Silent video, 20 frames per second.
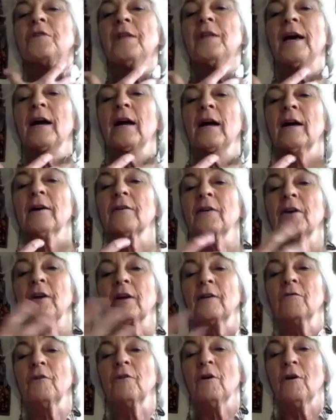neck get
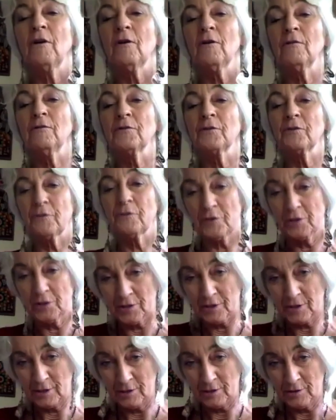involved, for
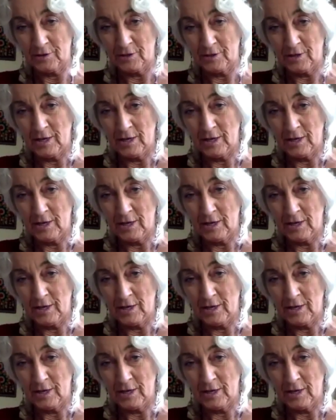instance.